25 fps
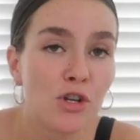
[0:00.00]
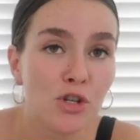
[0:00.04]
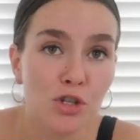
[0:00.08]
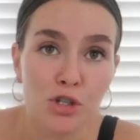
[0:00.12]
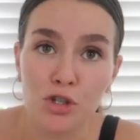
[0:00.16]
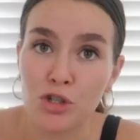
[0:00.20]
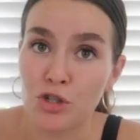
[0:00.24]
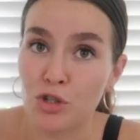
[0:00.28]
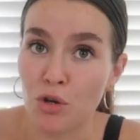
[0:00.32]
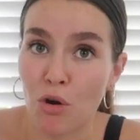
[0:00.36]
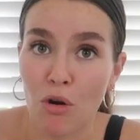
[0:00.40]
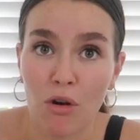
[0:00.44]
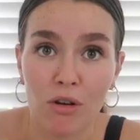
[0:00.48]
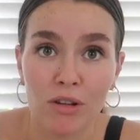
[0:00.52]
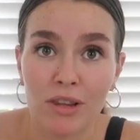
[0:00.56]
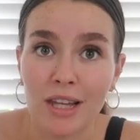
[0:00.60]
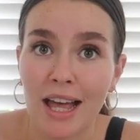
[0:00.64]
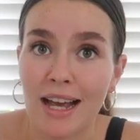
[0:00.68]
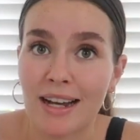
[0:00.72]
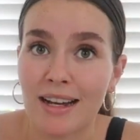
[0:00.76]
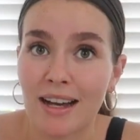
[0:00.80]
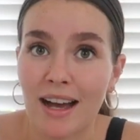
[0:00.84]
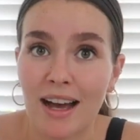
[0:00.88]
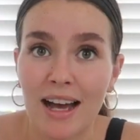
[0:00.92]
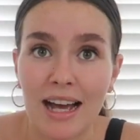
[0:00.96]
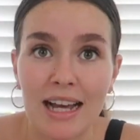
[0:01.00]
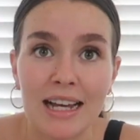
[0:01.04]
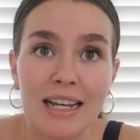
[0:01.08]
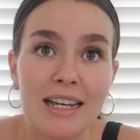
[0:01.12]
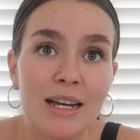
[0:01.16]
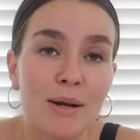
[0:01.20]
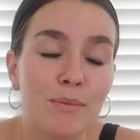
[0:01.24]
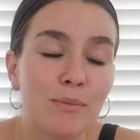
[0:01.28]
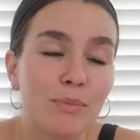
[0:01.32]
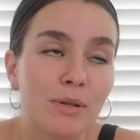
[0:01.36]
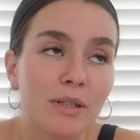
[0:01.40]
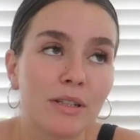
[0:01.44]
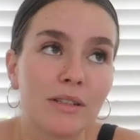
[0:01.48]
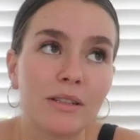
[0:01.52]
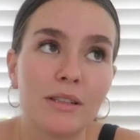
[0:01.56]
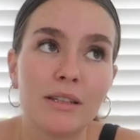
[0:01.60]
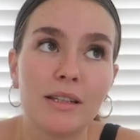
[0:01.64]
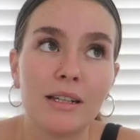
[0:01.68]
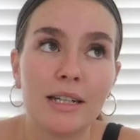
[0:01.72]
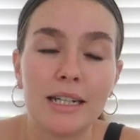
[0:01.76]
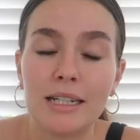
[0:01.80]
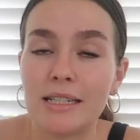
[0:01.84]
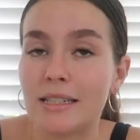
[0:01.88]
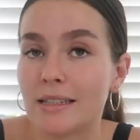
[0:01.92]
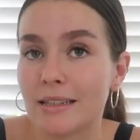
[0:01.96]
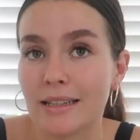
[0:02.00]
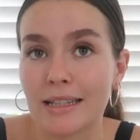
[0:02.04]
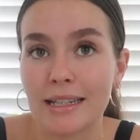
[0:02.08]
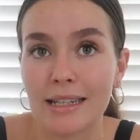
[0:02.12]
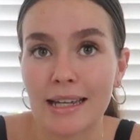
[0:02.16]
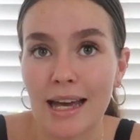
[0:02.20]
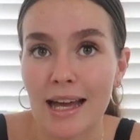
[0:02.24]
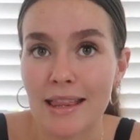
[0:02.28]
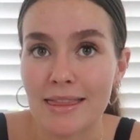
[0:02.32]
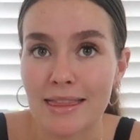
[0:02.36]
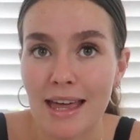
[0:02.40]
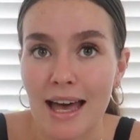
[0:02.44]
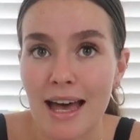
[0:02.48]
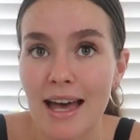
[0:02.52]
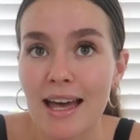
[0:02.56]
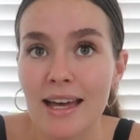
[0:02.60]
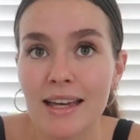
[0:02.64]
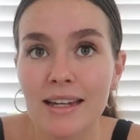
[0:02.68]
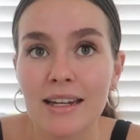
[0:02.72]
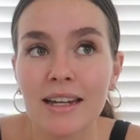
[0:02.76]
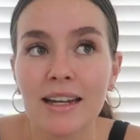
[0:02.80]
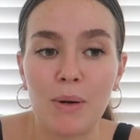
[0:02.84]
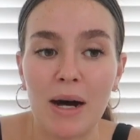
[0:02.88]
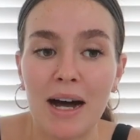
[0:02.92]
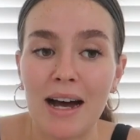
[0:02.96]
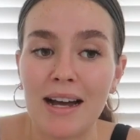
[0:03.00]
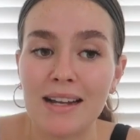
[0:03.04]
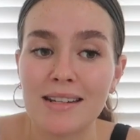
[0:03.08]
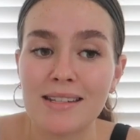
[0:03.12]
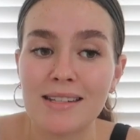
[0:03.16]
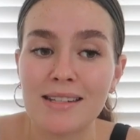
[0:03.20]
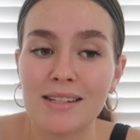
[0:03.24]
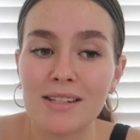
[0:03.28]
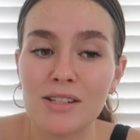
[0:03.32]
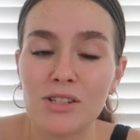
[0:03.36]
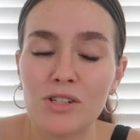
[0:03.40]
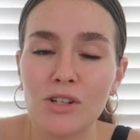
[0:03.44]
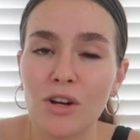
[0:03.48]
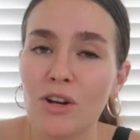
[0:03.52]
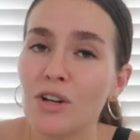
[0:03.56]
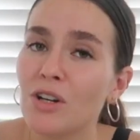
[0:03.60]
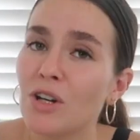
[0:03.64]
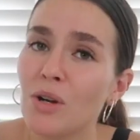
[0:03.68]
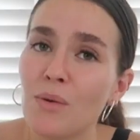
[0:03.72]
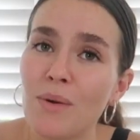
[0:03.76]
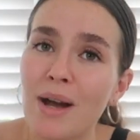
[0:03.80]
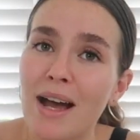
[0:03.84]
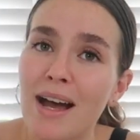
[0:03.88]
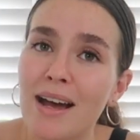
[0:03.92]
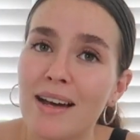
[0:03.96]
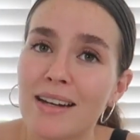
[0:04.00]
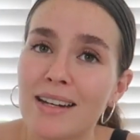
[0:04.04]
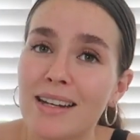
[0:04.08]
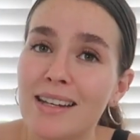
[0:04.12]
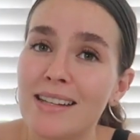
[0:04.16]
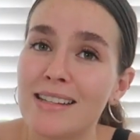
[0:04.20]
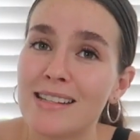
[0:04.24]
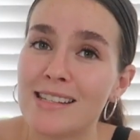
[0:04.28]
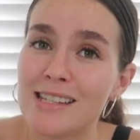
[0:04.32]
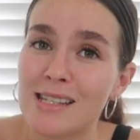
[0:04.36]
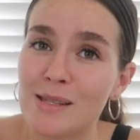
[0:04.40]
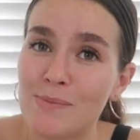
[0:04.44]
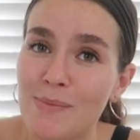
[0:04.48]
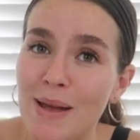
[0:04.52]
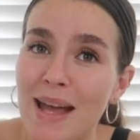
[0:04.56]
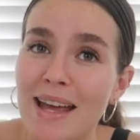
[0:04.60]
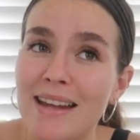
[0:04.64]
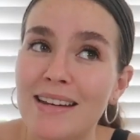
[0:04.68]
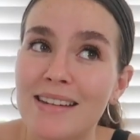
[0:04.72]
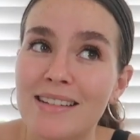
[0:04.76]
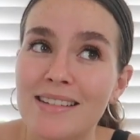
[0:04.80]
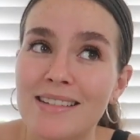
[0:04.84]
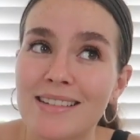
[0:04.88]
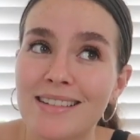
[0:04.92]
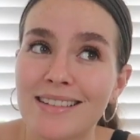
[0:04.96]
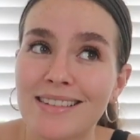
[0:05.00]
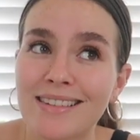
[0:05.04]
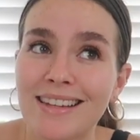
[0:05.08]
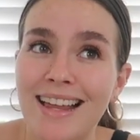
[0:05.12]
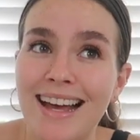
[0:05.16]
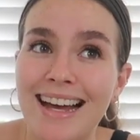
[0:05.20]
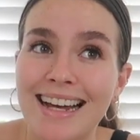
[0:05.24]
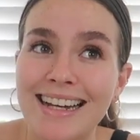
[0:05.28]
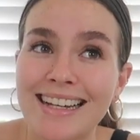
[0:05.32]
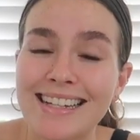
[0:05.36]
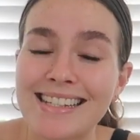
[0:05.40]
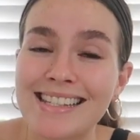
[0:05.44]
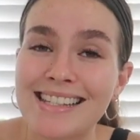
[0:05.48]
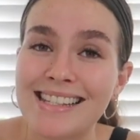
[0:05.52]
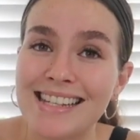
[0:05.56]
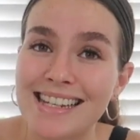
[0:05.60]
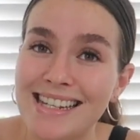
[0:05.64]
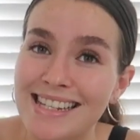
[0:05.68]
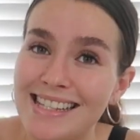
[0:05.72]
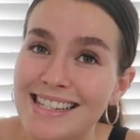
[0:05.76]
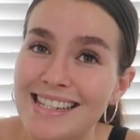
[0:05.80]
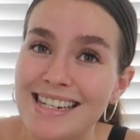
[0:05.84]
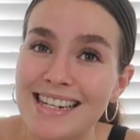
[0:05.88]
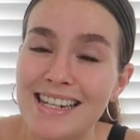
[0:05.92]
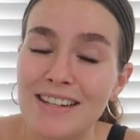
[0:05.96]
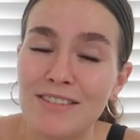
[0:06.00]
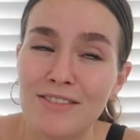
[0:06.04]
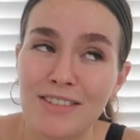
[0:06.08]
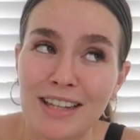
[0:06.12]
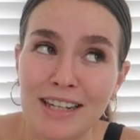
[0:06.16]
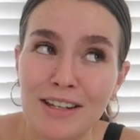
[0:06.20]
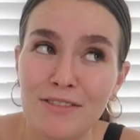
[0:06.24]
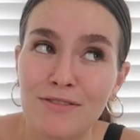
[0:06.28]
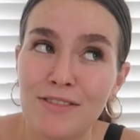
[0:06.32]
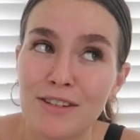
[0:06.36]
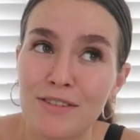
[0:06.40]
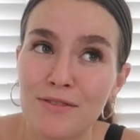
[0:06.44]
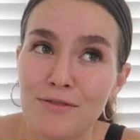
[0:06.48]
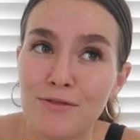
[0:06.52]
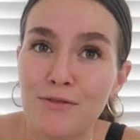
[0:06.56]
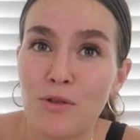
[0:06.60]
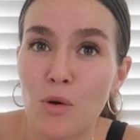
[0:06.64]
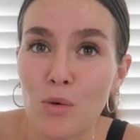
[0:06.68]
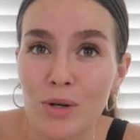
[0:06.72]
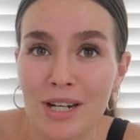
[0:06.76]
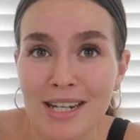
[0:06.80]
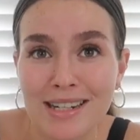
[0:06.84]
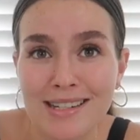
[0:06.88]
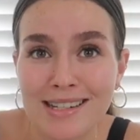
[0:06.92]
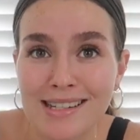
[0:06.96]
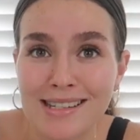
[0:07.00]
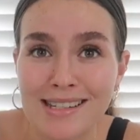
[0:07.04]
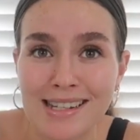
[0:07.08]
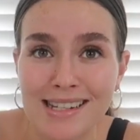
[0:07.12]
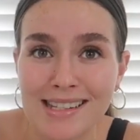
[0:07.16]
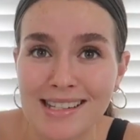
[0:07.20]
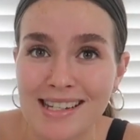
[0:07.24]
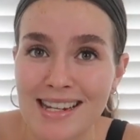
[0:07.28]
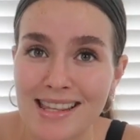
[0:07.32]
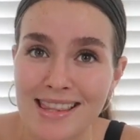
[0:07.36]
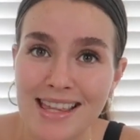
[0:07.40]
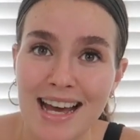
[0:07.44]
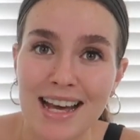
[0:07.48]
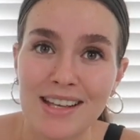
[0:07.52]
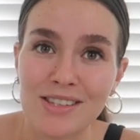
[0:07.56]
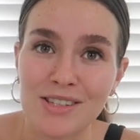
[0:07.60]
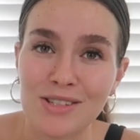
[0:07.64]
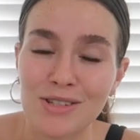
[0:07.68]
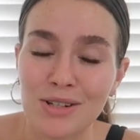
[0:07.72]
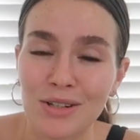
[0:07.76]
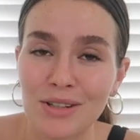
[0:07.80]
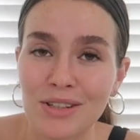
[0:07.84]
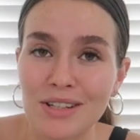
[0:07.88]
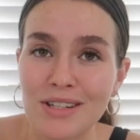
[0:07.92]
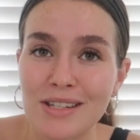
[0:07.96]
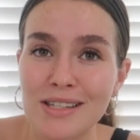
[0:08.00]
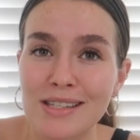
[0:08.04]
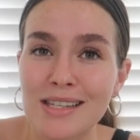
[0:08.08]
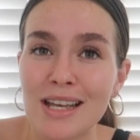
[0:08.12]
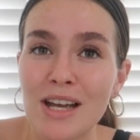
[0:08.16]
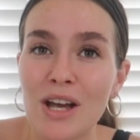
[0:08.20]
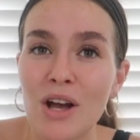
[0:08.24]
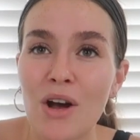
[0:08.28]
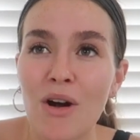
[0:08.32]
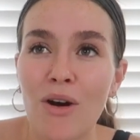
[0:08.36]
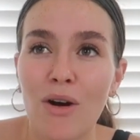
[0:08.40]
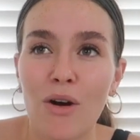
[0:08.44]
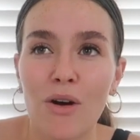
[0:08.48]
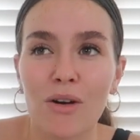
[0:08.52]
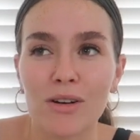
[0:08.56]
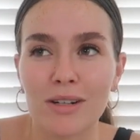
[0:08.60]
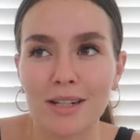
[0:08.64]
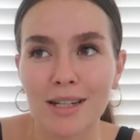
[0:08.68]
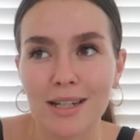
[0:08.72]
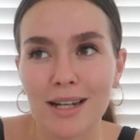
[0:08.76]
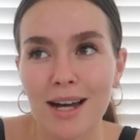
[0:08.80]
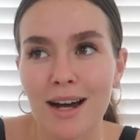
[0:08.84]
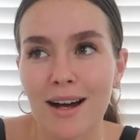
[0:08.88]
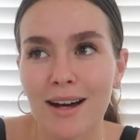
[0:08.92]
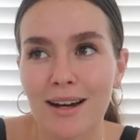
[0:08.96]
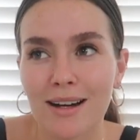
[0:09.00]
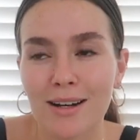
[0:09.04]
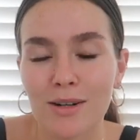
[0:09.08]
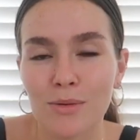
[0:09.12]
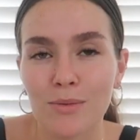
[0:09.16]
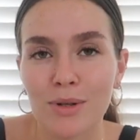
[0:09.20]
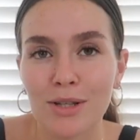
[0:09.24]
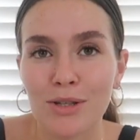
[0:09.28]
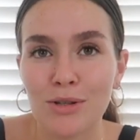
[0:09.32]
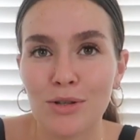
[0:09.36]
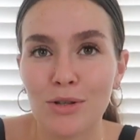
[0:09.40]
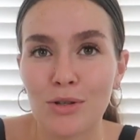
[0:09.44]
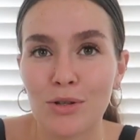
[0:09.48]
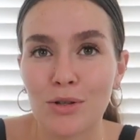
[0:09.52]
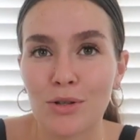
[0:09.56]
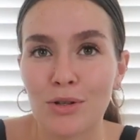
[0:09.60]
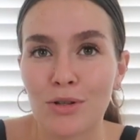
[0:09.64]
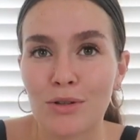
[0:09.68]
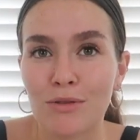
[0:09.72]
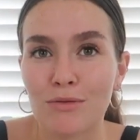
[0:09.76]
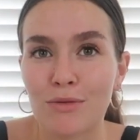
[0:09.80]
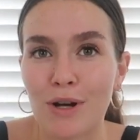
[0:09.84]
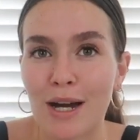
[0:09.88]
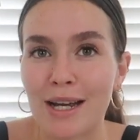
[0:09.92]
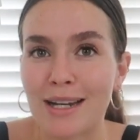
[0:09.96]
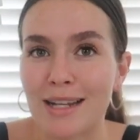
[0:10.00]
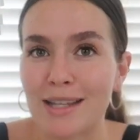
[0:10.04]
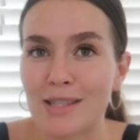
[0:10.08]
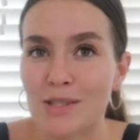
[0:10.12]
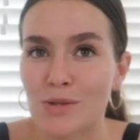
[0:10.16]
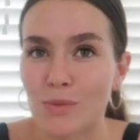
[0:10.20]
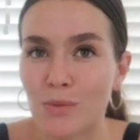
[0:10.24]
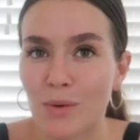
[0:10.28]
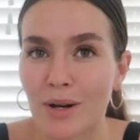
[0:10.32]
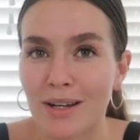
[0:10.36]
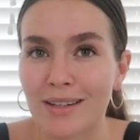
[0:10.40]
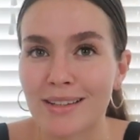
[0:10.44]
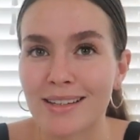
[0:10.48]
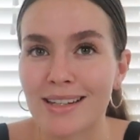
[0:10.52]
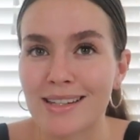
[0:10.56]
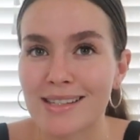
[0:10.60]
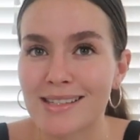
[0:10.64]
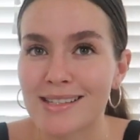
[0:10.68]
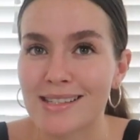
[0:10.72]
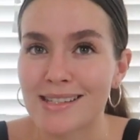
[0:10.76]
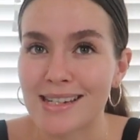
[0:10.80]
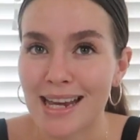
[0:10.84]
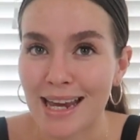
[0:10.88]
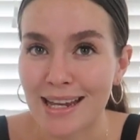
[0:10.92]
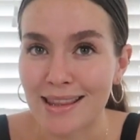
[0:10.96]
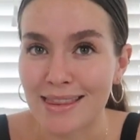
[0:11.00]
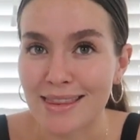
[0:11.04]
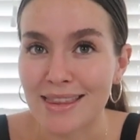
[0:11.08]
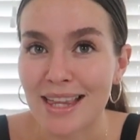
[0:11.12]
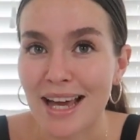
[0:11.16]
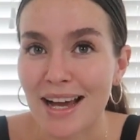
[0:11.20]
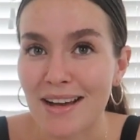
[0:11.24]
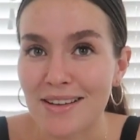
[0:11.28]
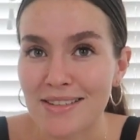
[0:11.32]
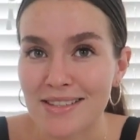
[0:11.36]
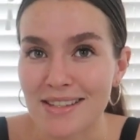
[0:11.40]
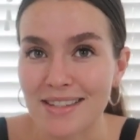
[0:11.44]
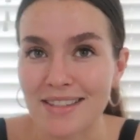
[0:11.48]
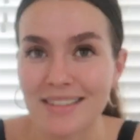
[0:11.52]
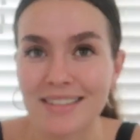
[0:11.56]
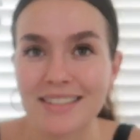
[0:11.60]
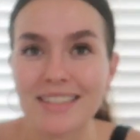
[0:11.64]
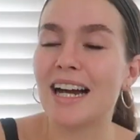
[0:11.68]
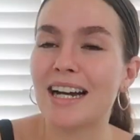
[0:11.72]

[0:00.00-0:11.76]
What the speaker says: sure, like I completely get that, but don't go out and spend like $40,000 to $60,000 on a car when you could finance one that's $10,000.